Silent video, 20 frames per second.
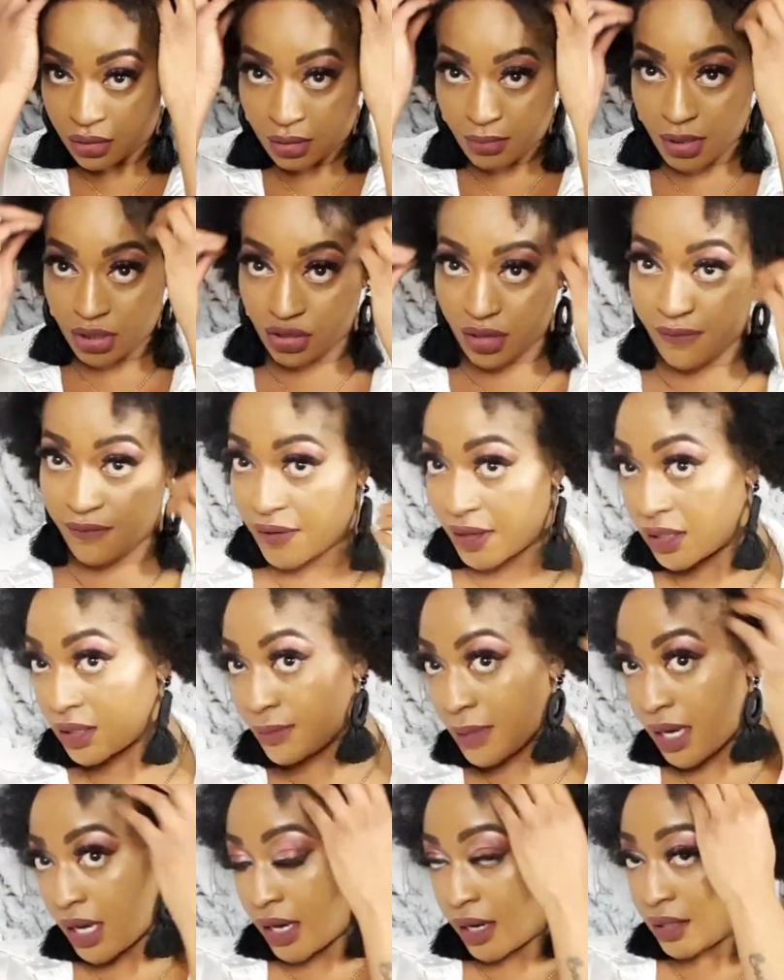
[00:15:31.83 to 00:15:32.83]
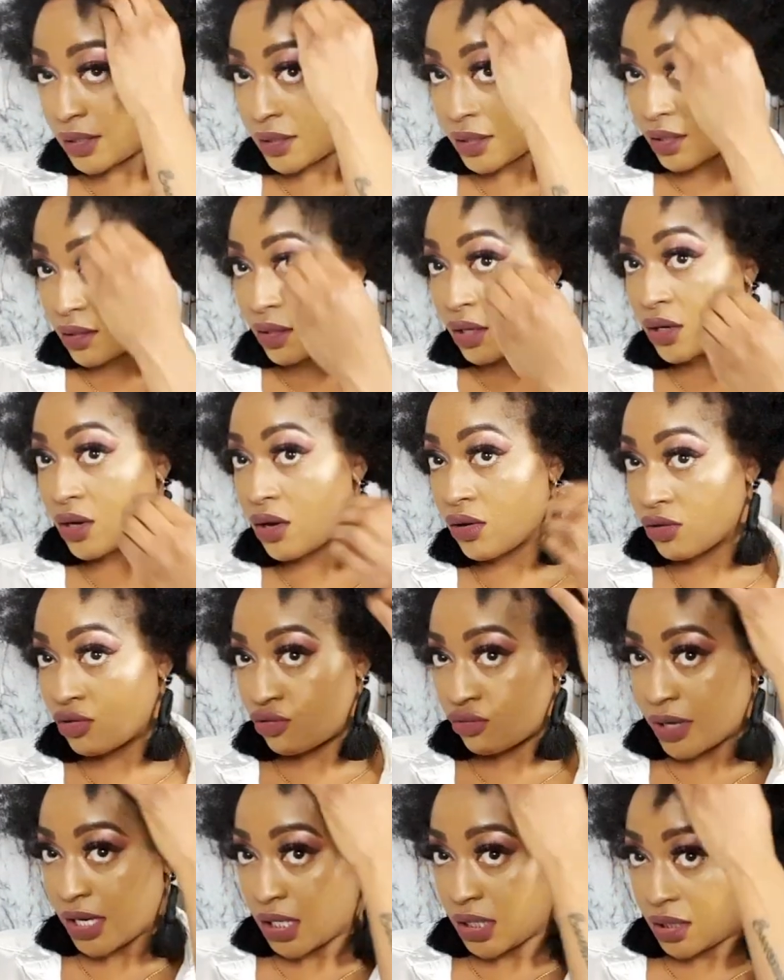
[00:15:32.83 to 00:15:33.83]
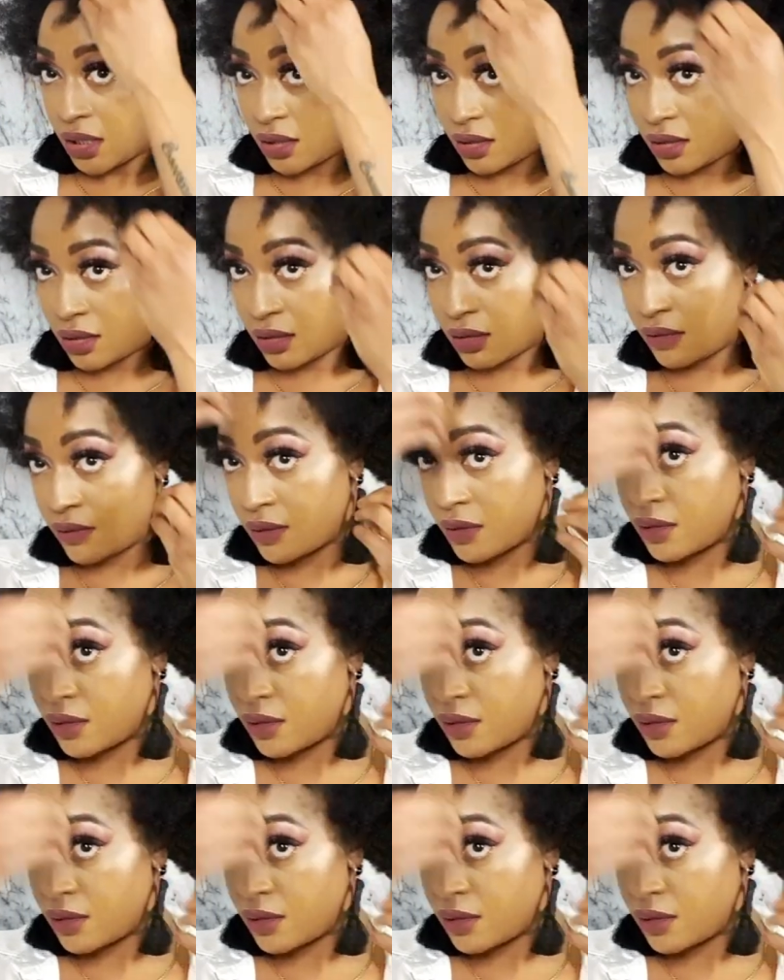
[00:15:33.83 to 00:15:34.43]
Let me try and fix my hair so I don't look all crazy and stuff.